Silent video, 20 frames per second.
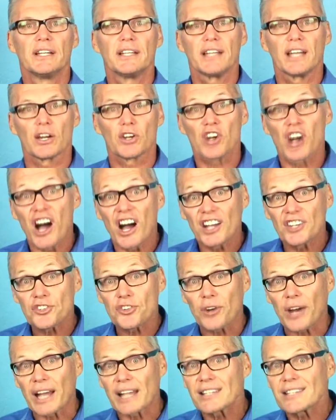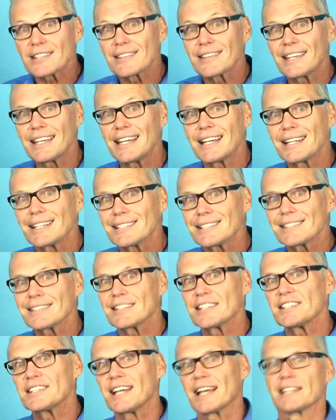Now contrast this
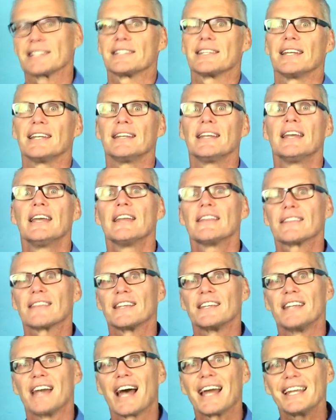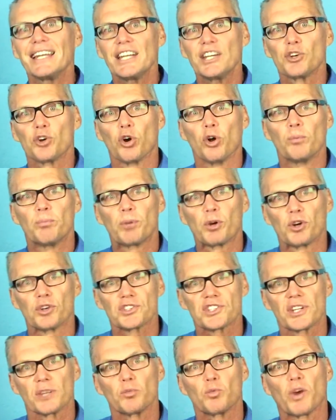to testing the 90 year old
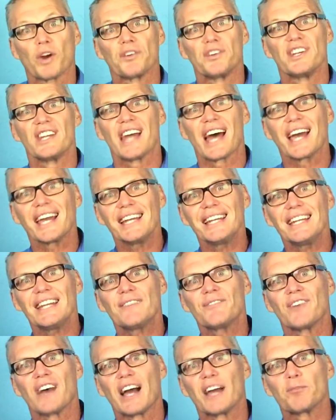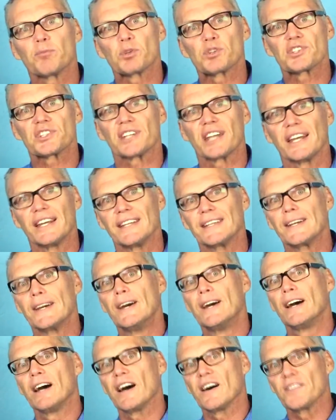person where 95%
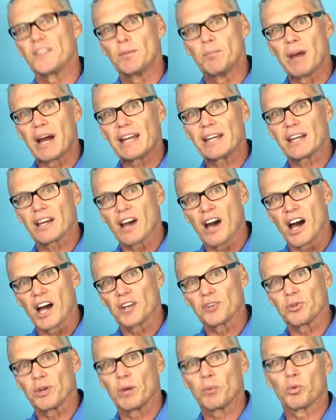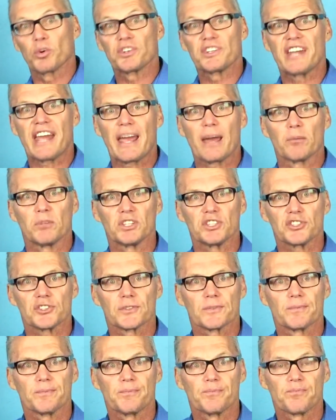of the mitochondria were damaged.
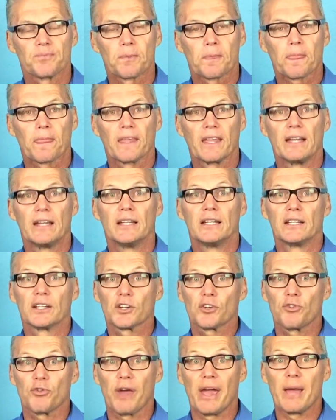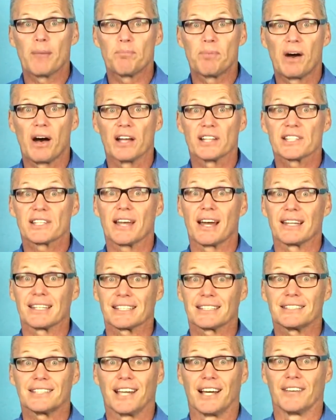Grandpa's got
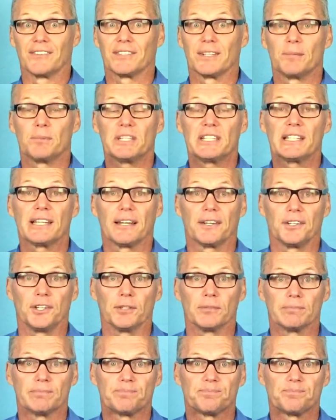it tough, let me tell you.